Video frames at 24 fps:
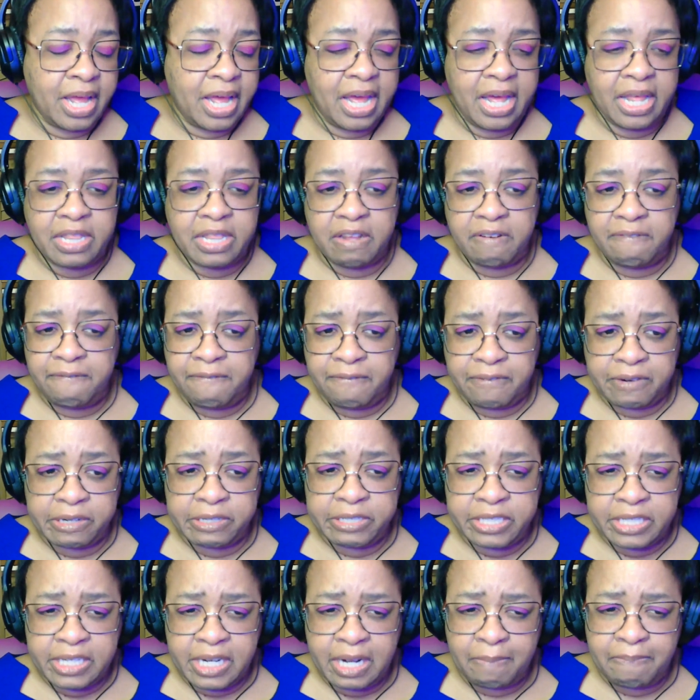And the
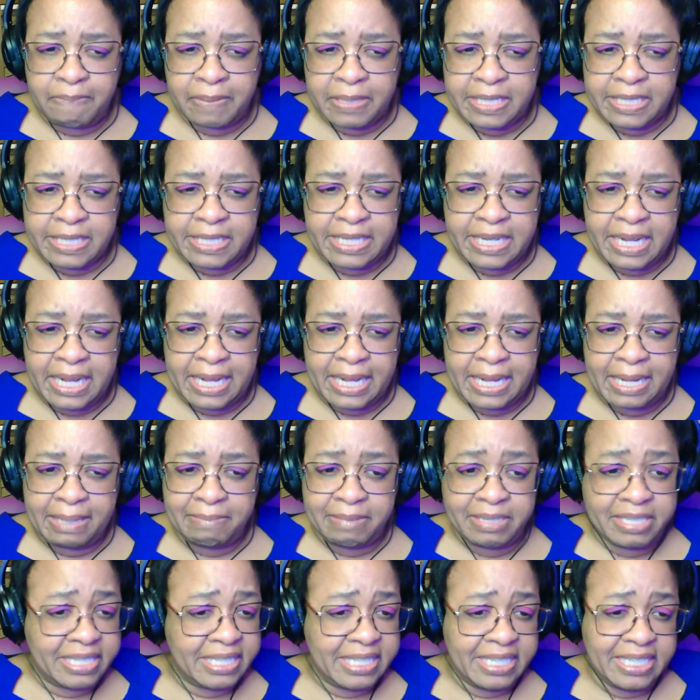first couple of
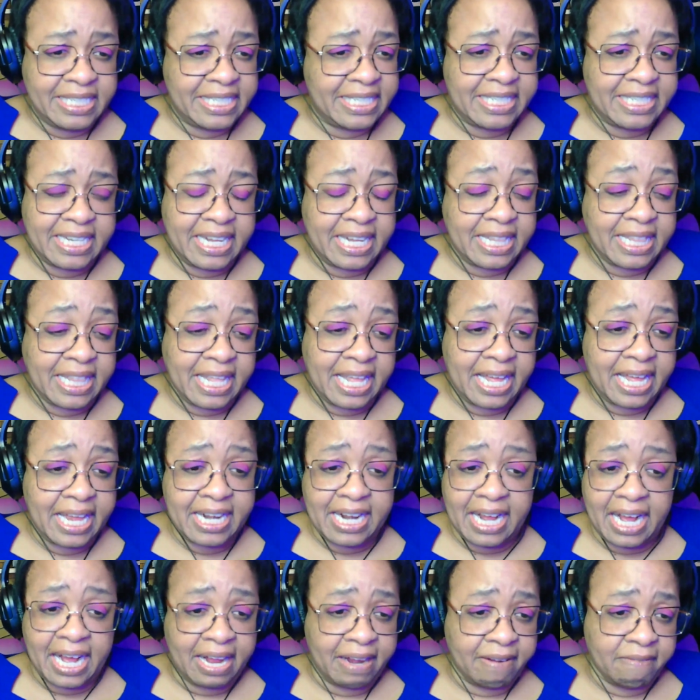times she said
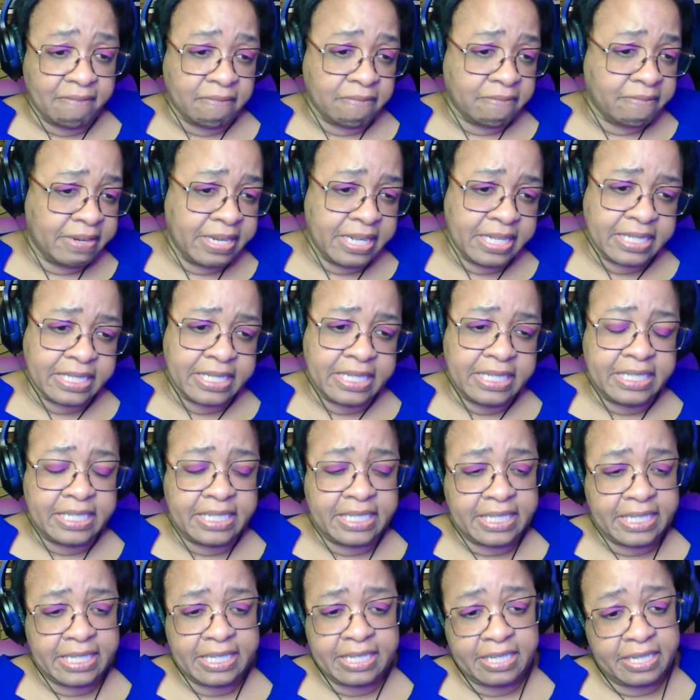that, I really
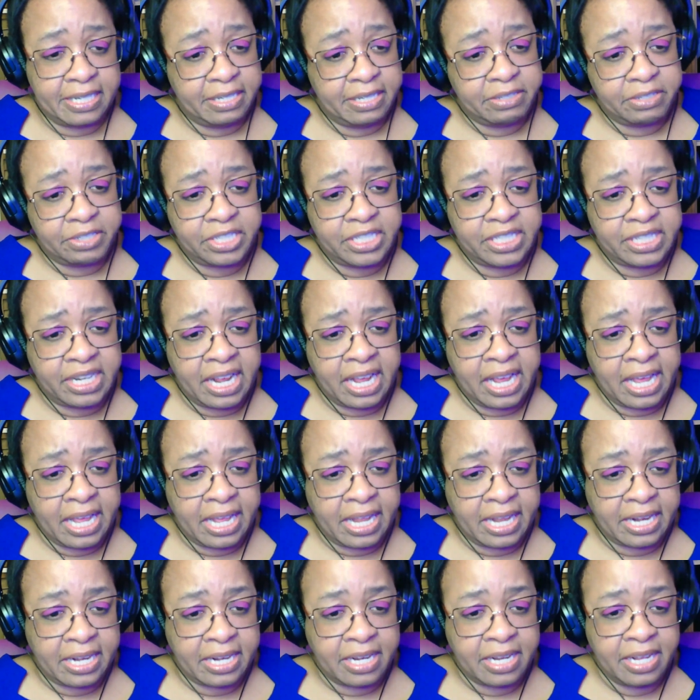didn't
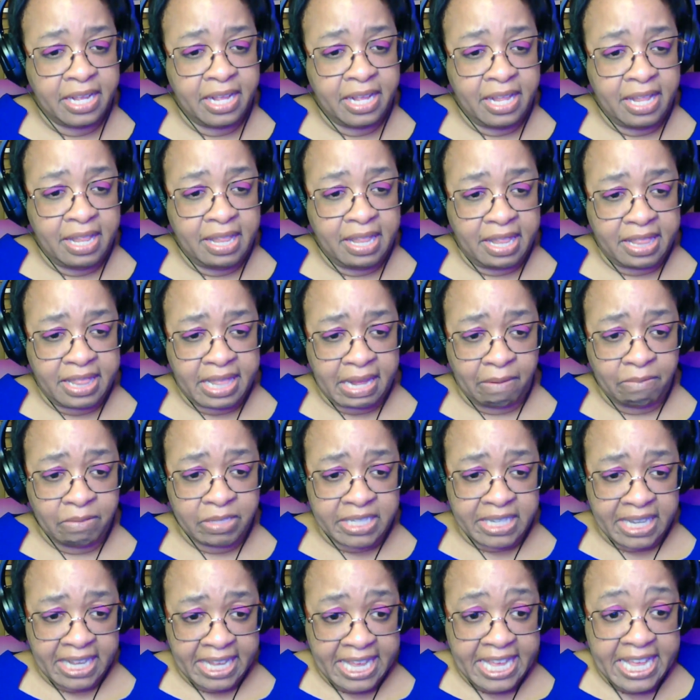understand that that
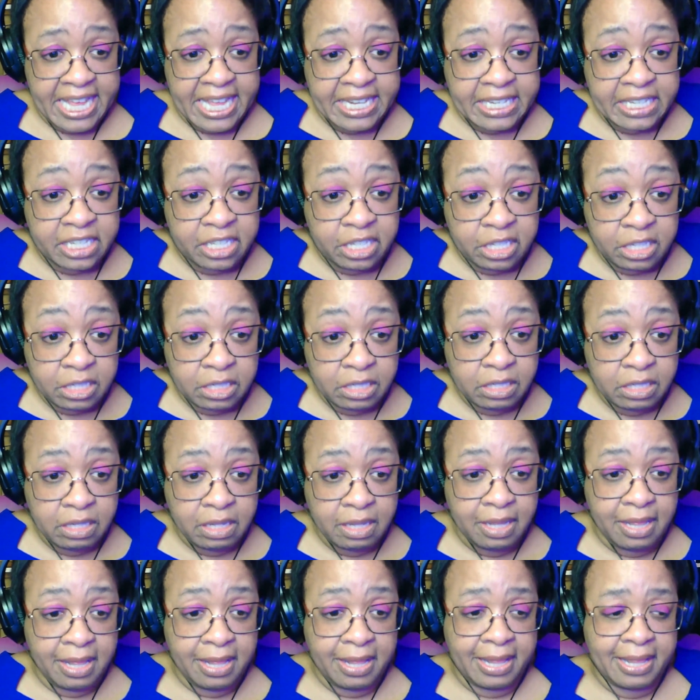was a hint
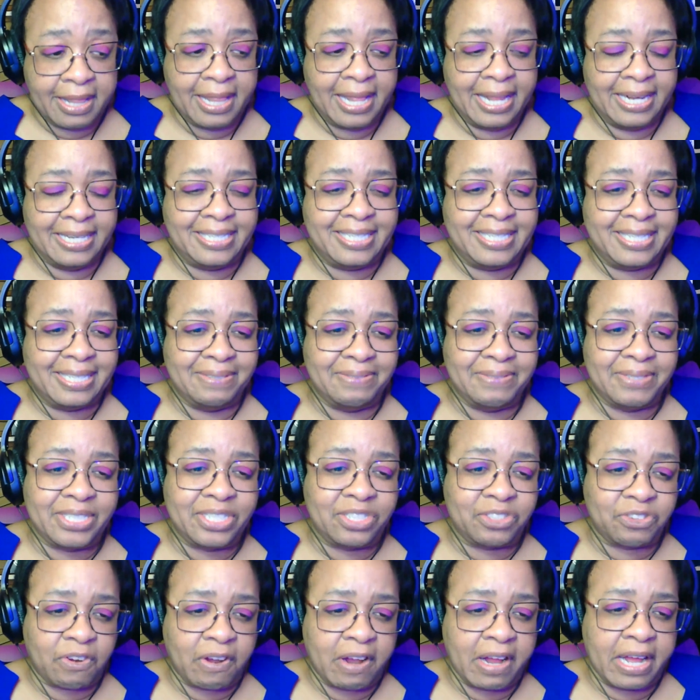that she was
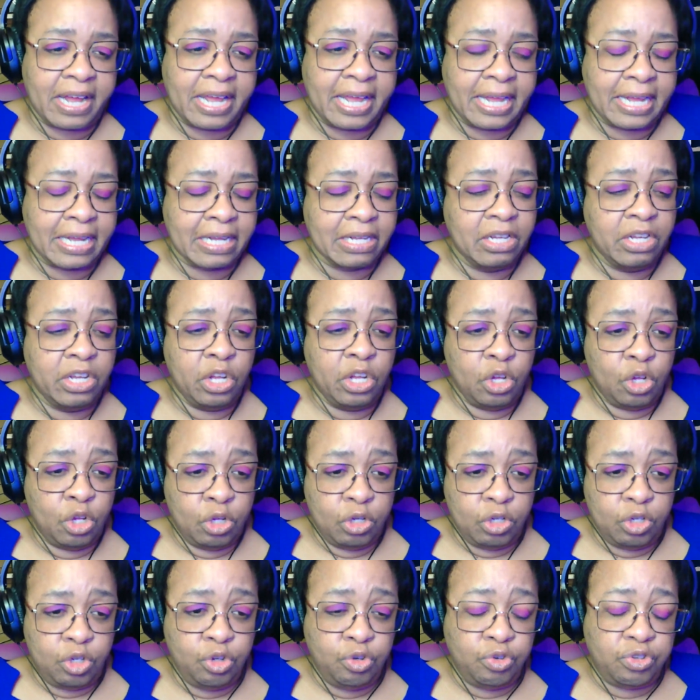trying
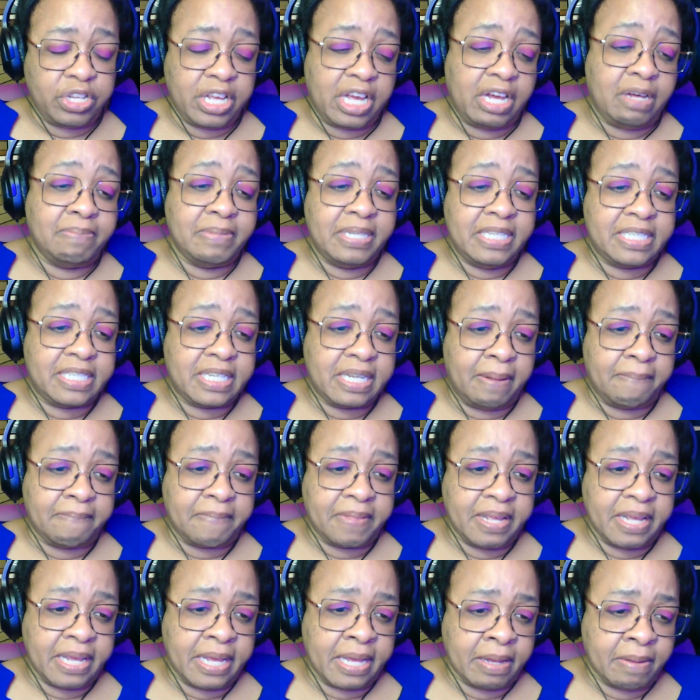to tell me
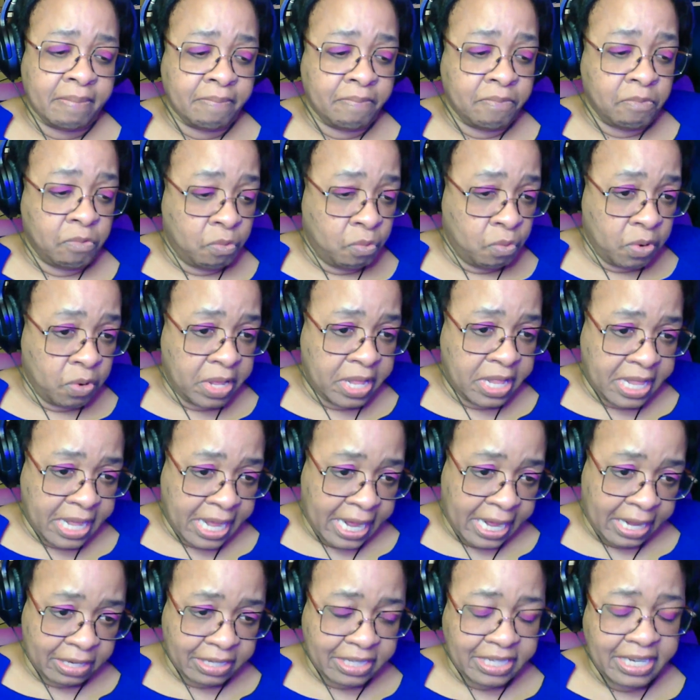something
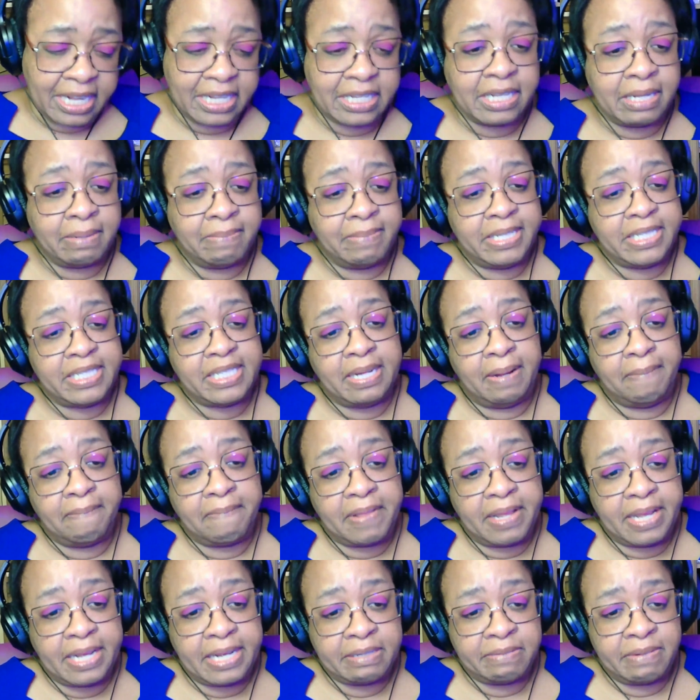without telling me
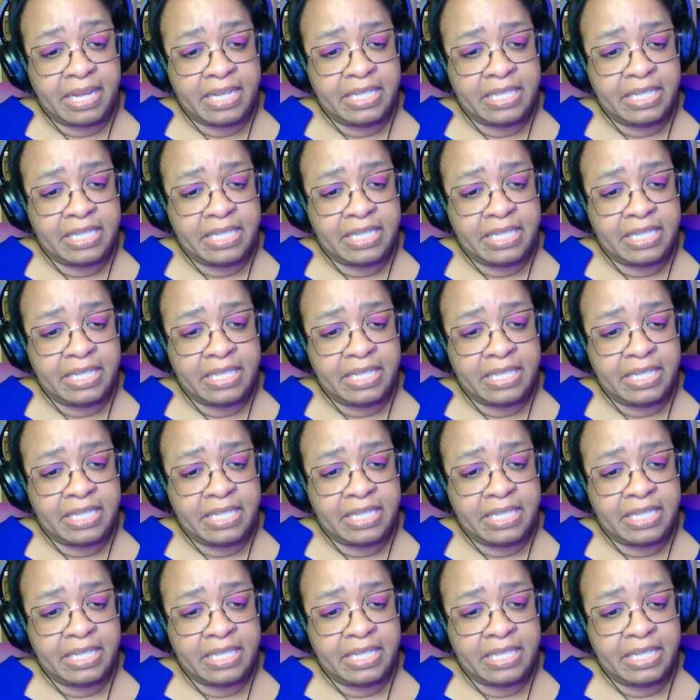something.